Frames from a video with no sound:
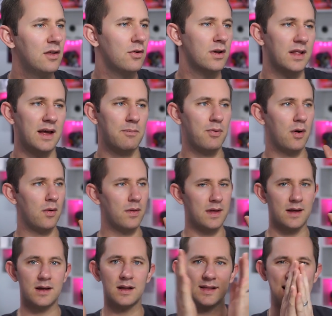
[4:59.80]
you can like
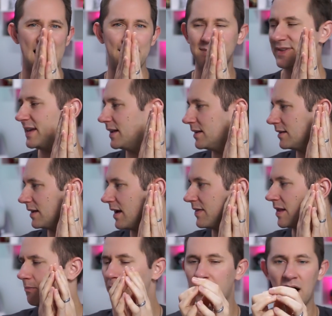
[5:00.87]
probably collapse it and
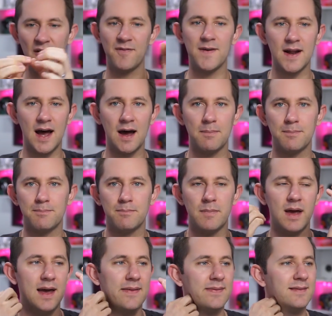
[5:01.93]
then puff it up
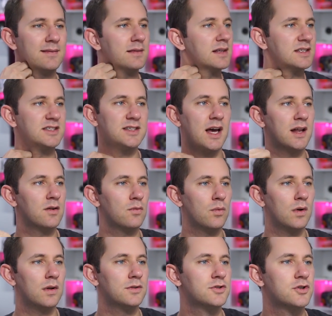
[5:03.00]
and the sun will